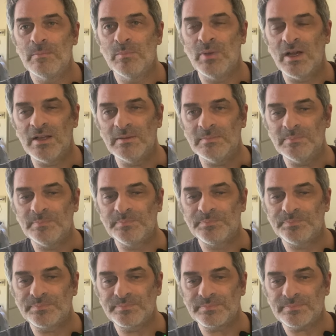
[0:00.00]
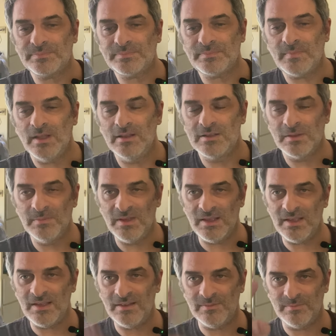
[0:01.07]
But to
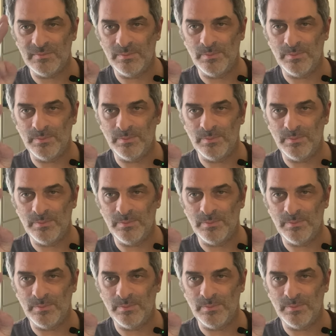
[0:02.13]
me,